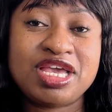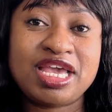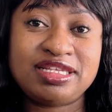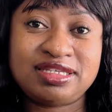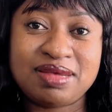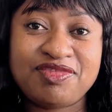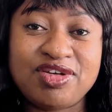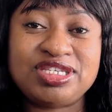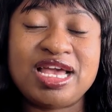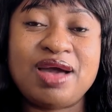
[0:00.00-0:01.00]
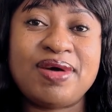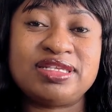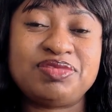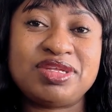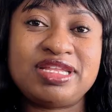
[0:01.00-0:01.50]
It's 40
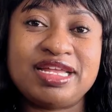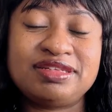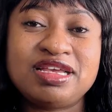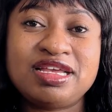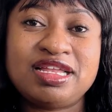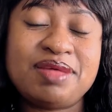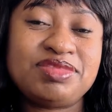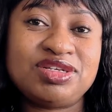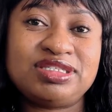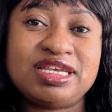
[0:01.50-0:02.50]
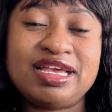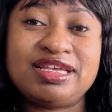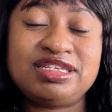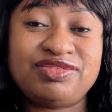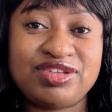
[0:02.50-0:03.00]
hours, but then let me just say
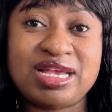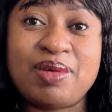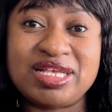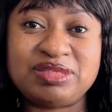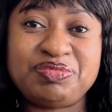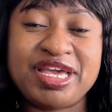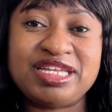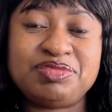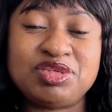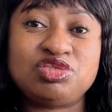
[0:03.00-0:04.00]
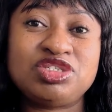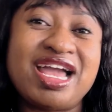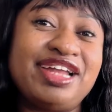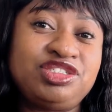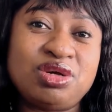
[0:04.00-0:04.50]
it's 40 hours paid, but the
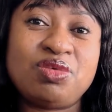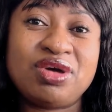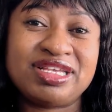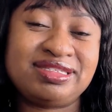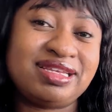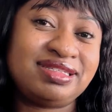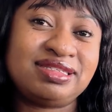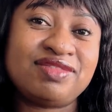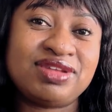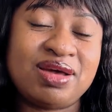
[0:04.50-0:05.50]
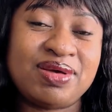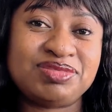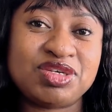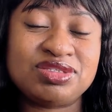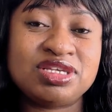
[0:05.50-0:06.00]
actual work is 37 hours
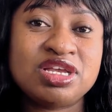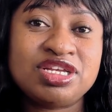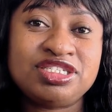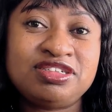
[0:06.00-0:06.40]
because the